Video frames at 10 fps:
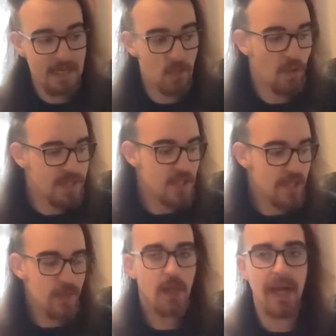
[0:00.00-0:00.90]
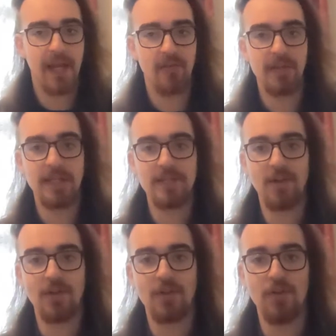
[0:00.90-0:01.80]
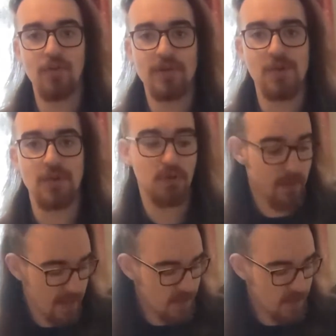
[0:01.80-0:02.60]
Once you get the hang of it, it's not too bad.